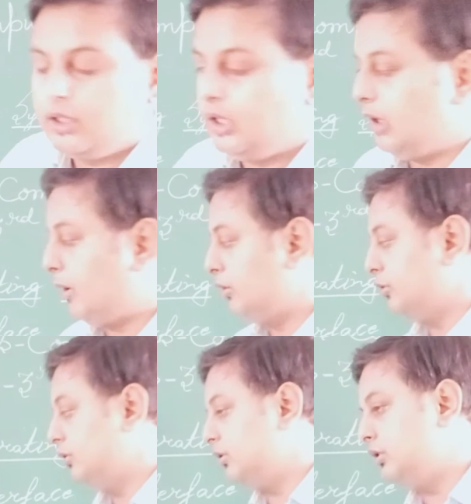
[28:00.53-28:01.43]

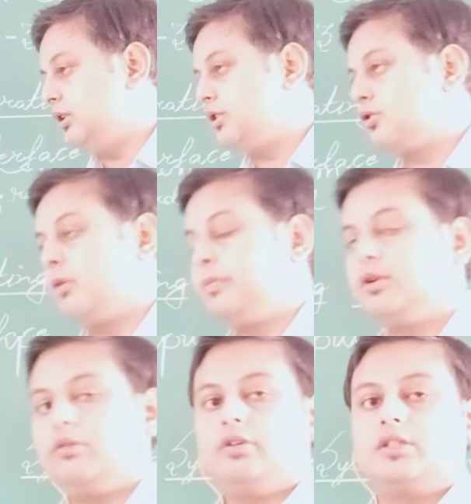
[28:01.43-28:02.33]
about this
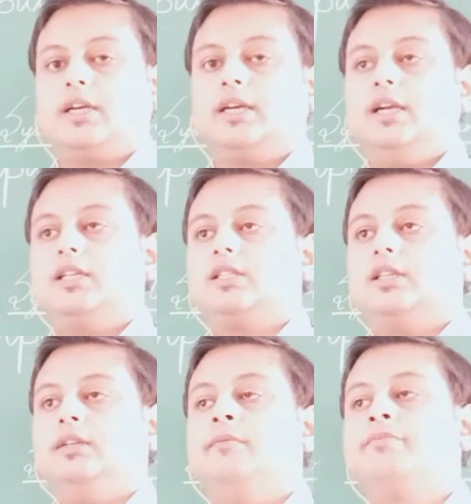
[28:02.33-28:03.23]
topic of your second
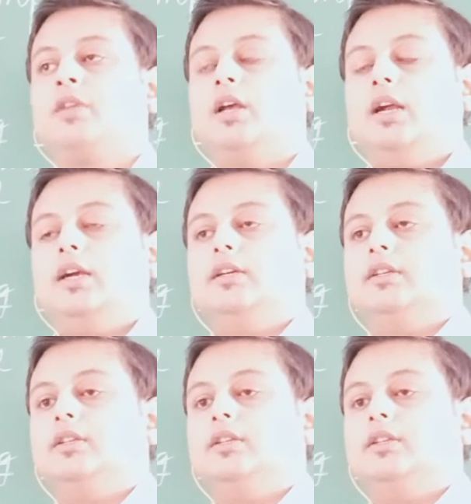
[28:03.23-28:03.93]
lesson, and